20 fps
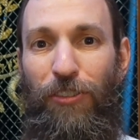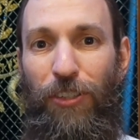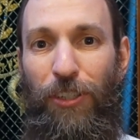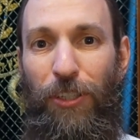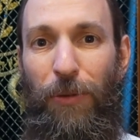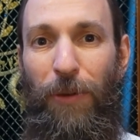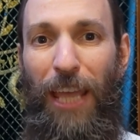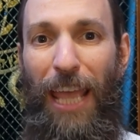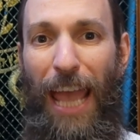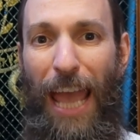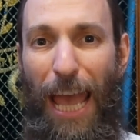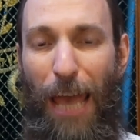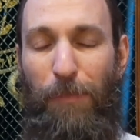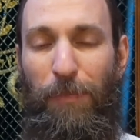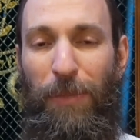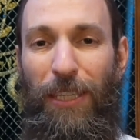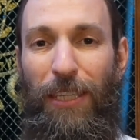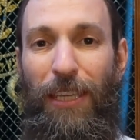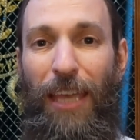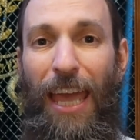you a
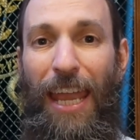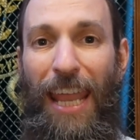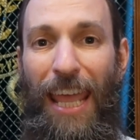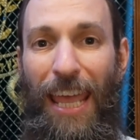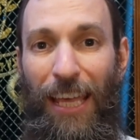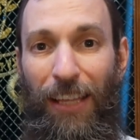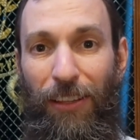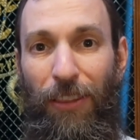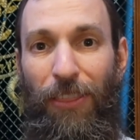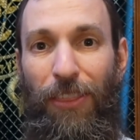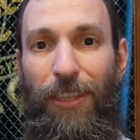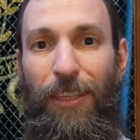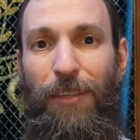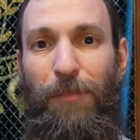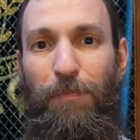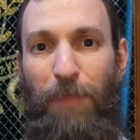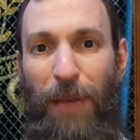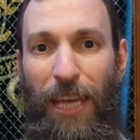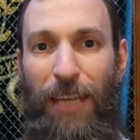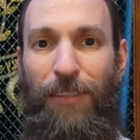happy and healthy
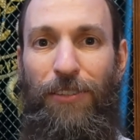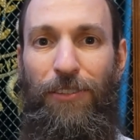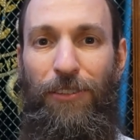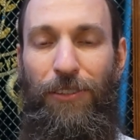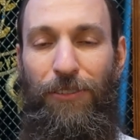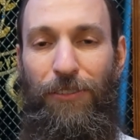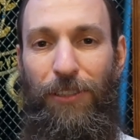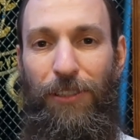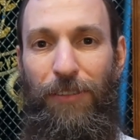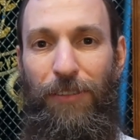Passover.